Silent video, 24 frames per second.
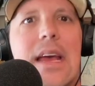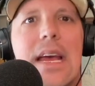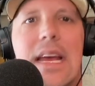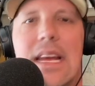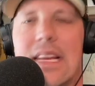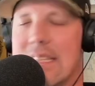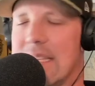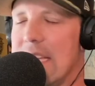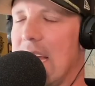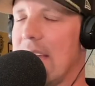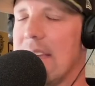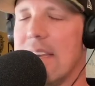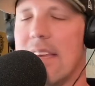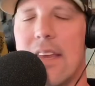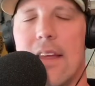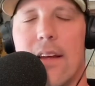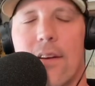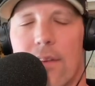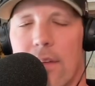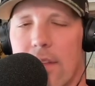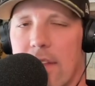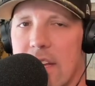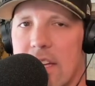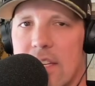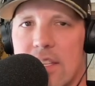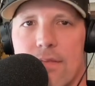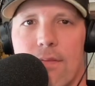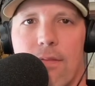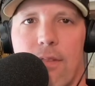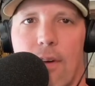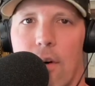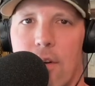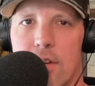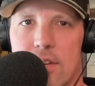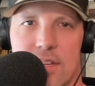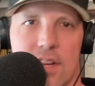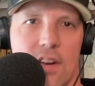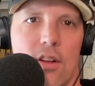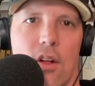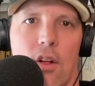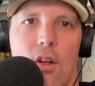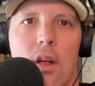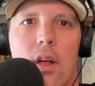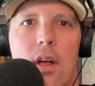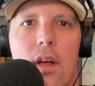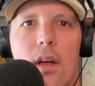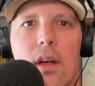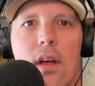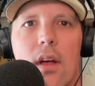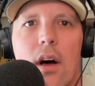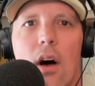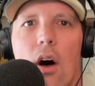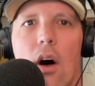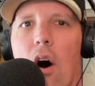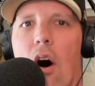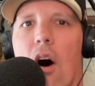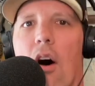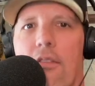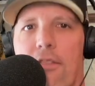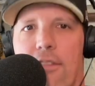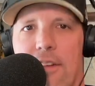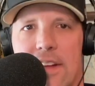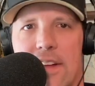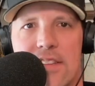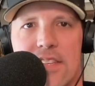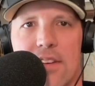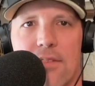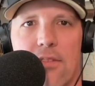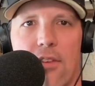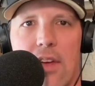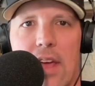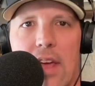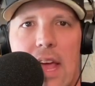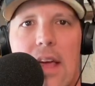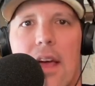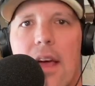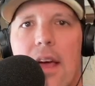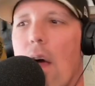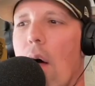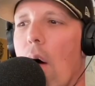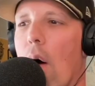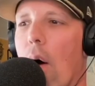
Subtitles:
He's not nearly as versatile offensively